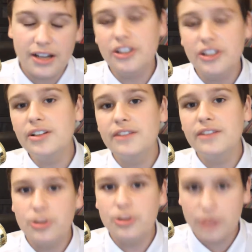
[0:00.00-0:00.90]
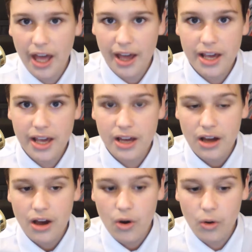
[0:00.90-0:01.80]
Now if you don't live in the UK,
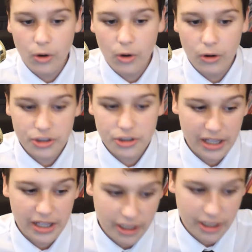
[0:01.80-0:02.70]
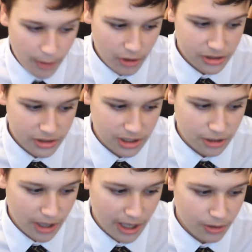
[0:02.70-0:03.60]
or you've been living in a box in the
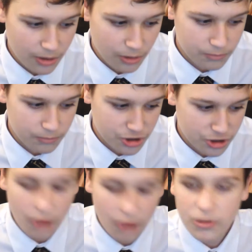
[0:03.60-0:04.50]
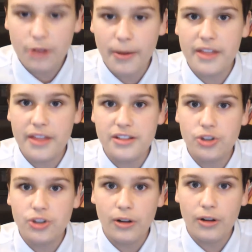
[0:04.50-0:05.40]
UK, or just don't know about this at
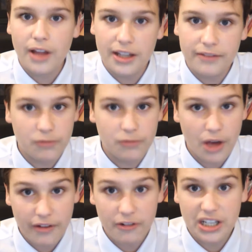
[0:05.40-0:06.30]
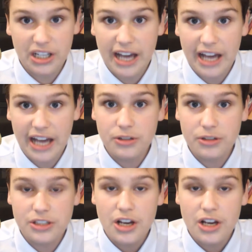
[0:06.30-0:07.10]
all and live in a very clean house,